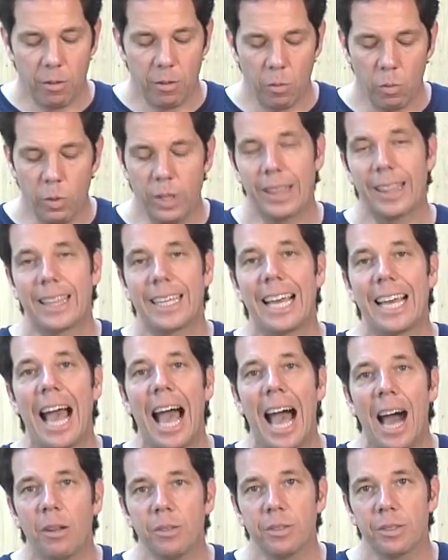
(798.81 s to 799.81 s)
with the
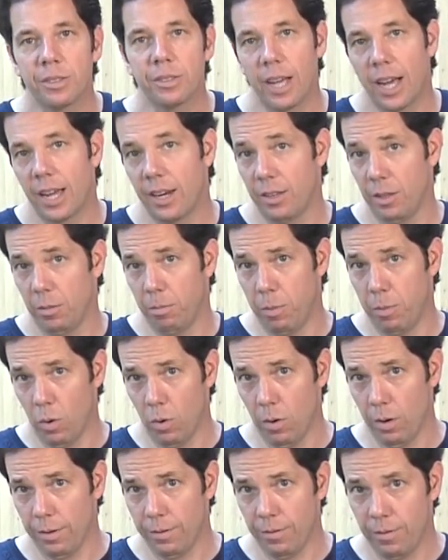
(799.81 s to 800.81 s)
outside of the
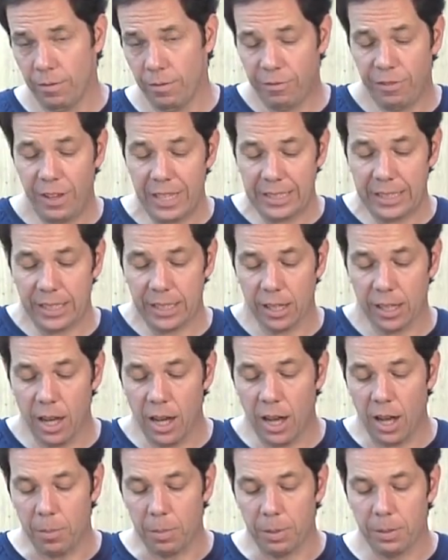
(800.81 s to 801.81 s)
board facing
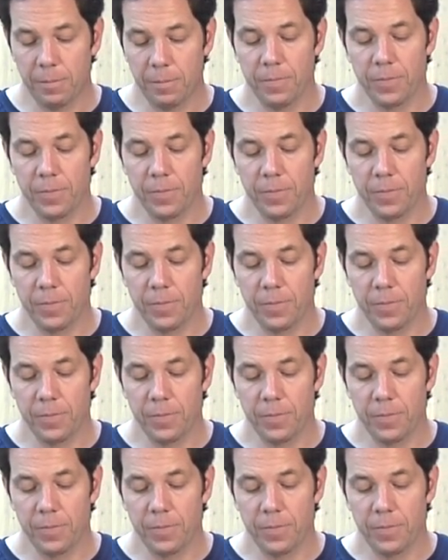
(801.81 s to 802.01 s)
up.